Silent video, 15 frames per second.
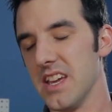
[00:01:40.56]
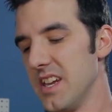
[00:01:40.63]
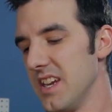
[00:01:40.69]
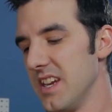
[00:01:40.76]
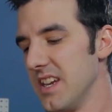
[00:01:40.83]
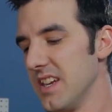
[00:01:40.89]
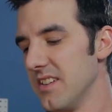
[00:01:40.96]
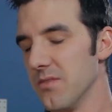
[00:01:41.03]

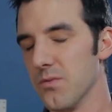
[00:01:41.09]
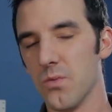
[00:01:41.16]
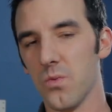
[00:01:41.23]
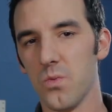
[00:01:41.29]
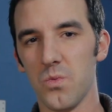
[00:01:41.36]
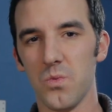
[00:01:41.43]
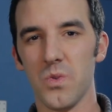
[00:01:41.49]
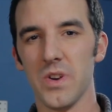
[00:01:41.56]
And
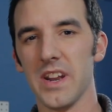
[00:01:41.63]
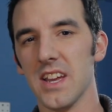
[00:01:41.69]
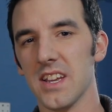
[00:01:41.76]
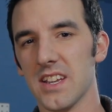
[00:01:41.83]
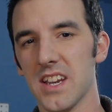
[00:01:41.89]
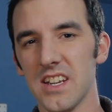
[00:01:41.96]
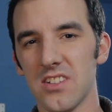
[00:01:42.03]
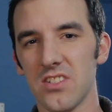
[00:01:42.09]
when I
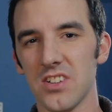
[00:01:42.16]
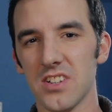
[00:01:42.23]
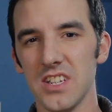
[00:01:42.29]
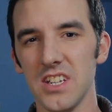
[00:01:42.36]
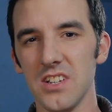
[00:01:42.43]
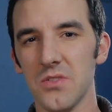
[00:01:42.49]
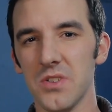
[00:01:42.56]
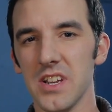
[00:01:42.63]
kind of looked
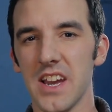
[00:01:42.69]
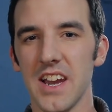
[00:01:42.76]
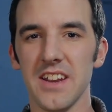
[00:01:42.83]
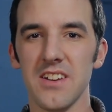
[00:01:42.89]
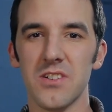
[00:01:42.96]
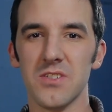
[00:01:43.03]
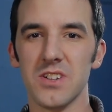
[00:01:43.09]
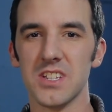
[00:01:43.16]
into it,
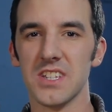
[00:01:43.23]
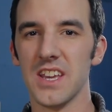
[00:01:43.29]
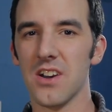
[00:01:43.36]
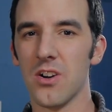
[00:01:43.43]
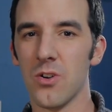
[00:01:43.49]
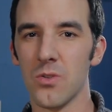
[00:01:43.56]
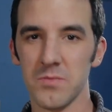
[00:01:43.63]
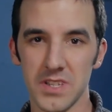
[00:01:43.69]
I noticed that
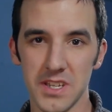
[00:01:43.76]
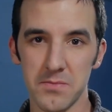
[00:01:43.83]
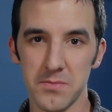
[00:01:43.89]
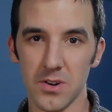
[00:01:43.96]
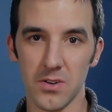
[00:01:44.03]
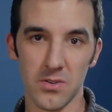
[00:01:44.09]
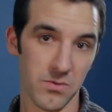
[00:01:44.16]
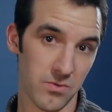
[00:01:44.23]
Home
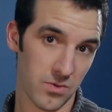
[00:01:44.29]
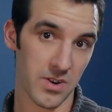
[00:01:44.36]
Depot,